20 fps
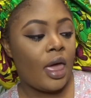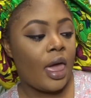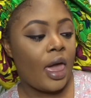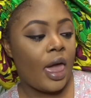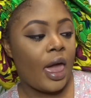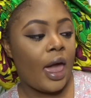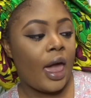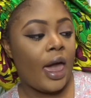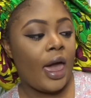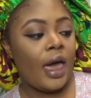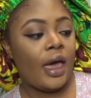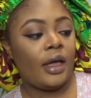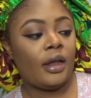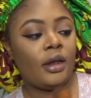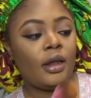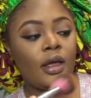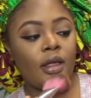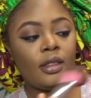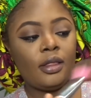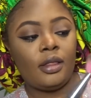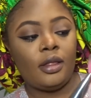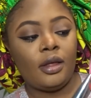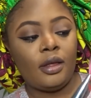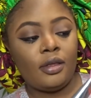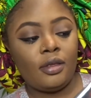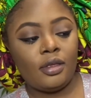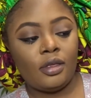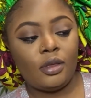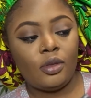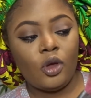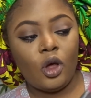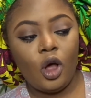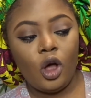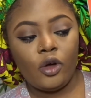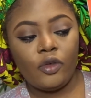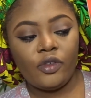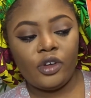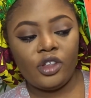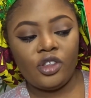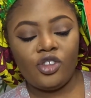And this
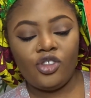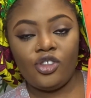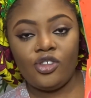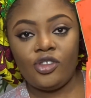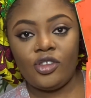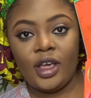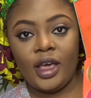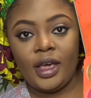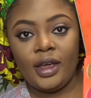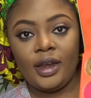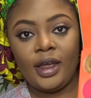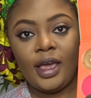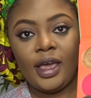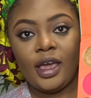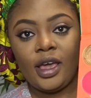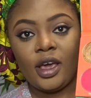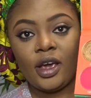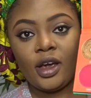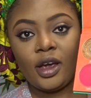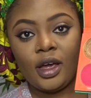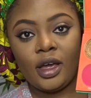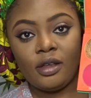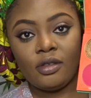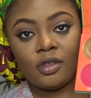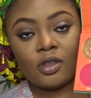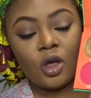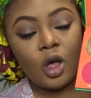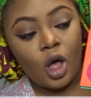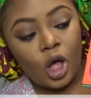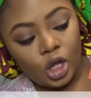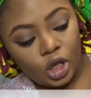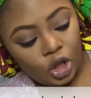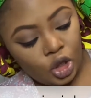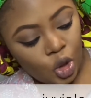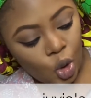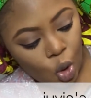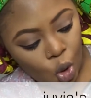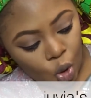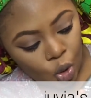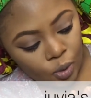orange shade here is called
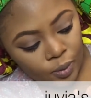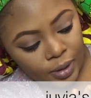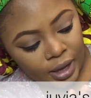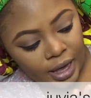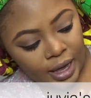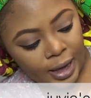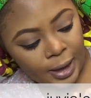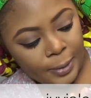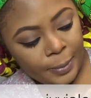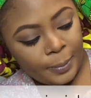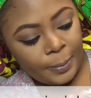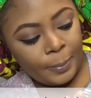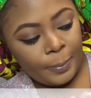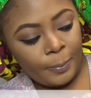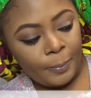Toby.